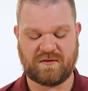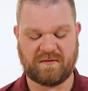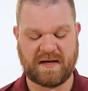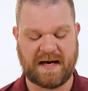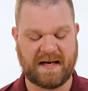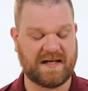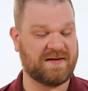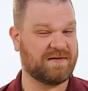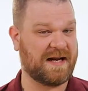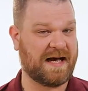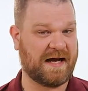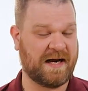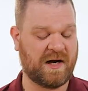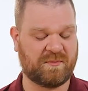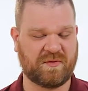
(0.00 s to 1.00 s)
you've got even
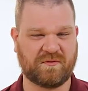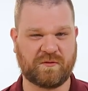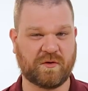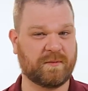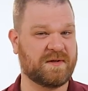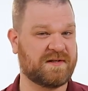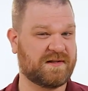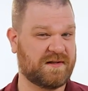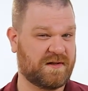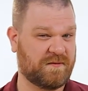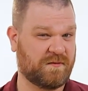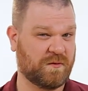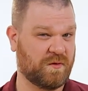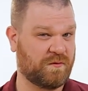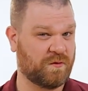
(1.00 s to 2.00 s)
higher performance than the
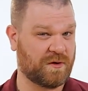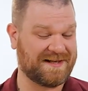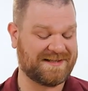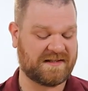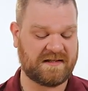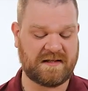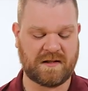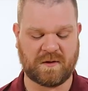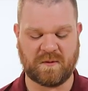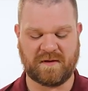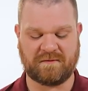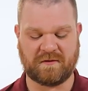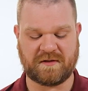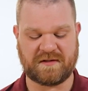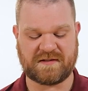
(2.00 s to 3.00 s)
440C
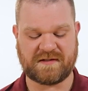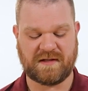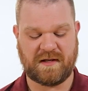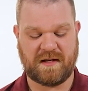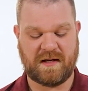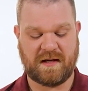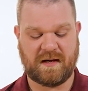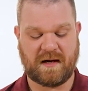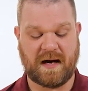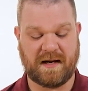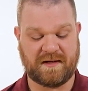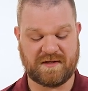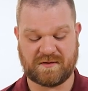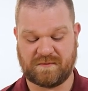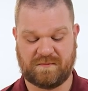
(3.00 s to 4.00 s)
equivalents
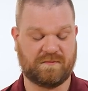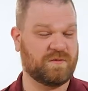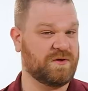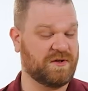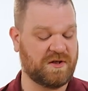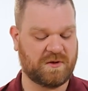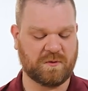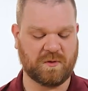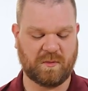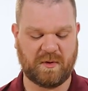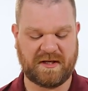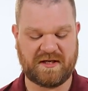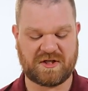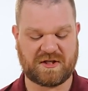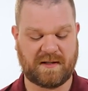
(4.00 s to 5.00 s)
on this really cool
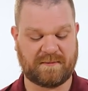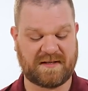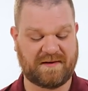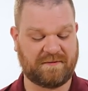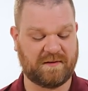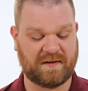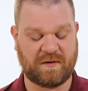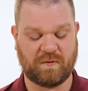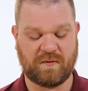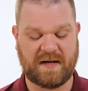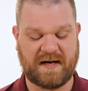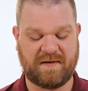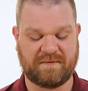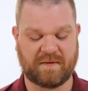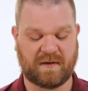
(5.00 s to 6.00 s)
blade shape. Definitely
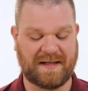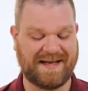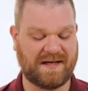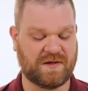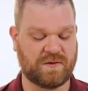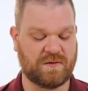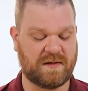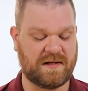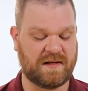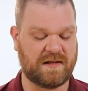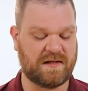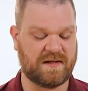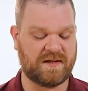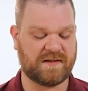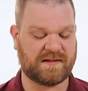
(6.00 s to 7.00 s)
ready for light duty
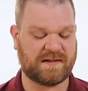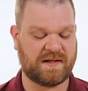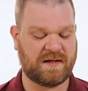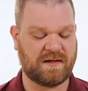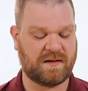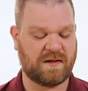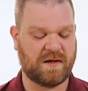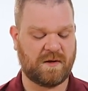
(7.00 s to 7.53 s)
EDC